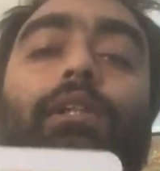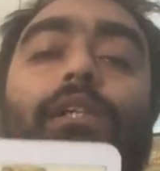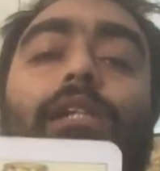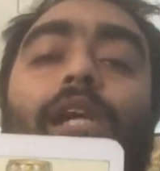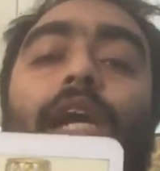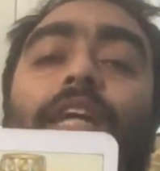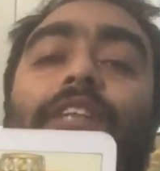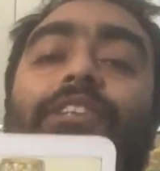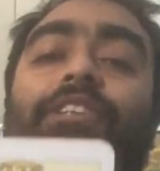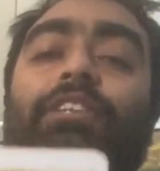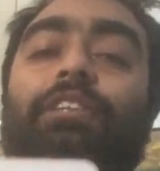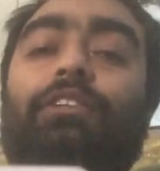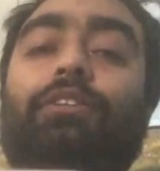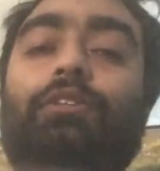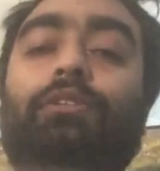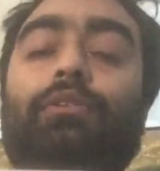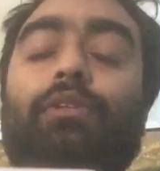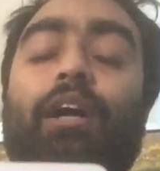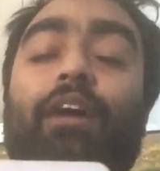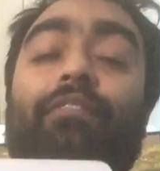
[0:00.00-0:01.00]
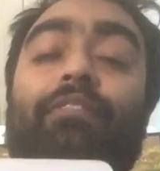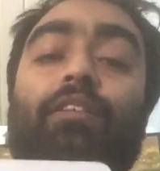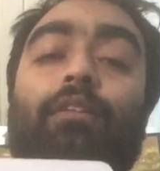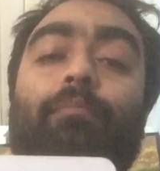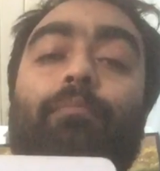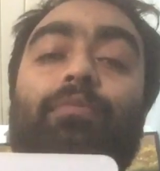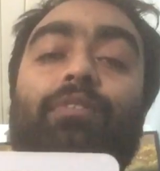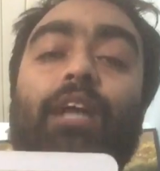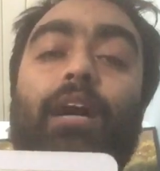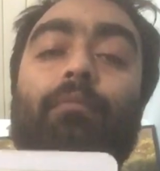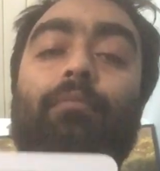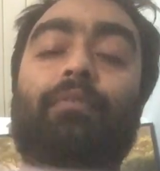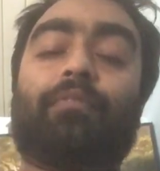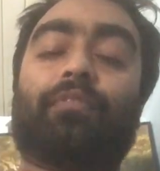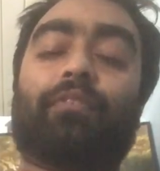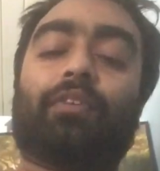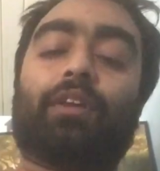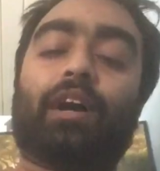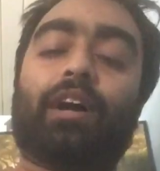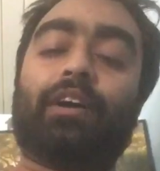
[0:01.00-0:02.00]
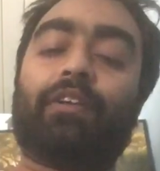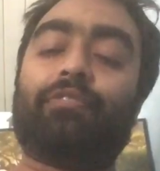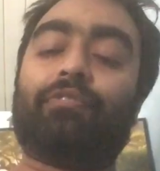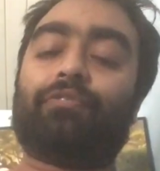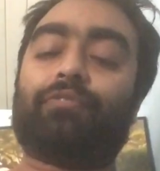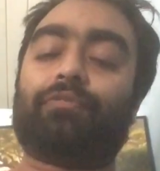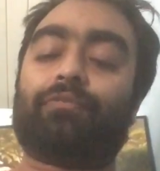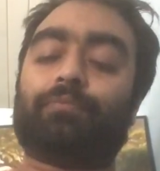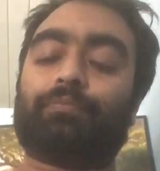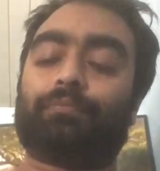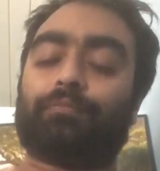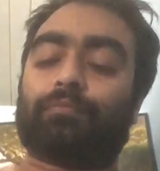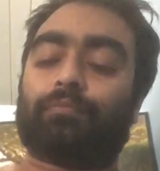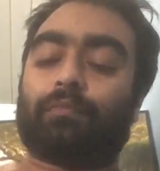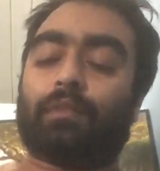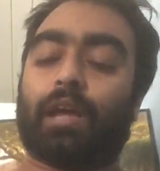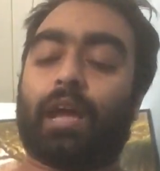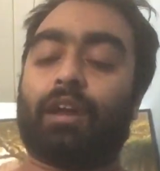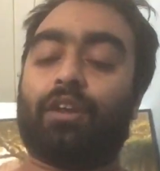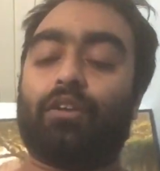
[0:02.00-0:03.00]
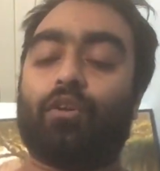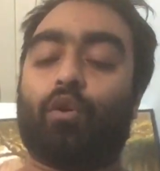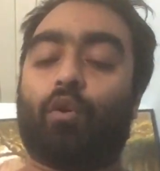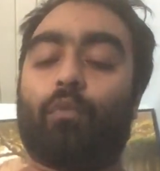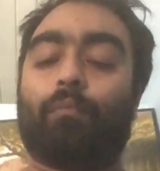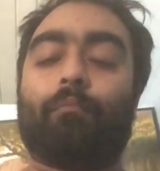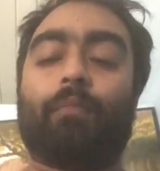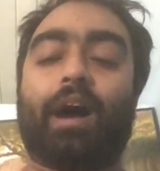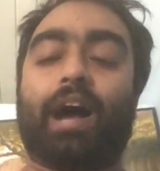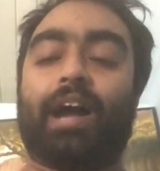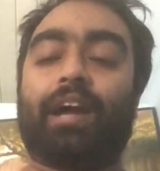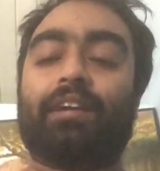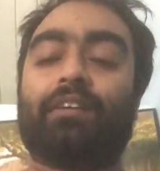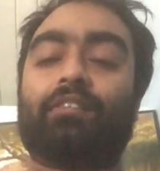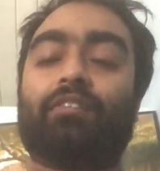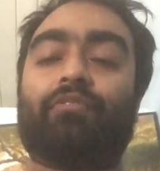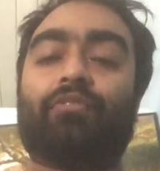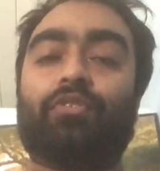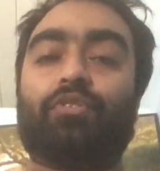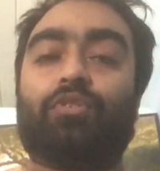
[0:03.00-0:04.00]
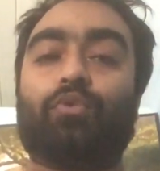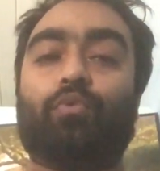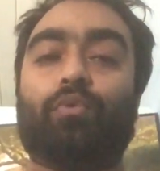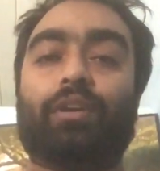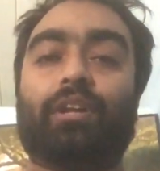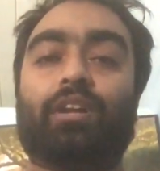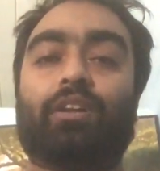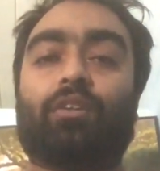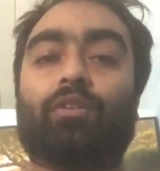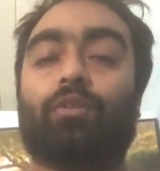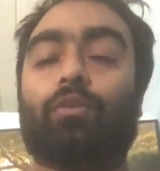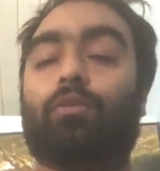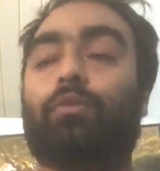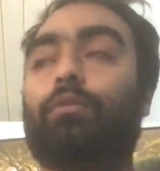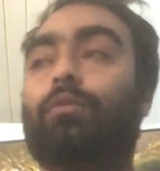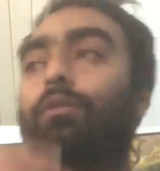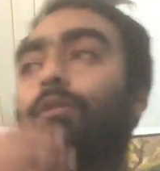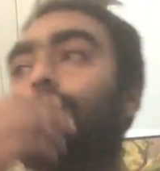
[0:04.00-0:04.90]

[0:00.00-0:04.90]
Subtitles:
I see you having the time of your life, and you don't mind if you're doing it alone.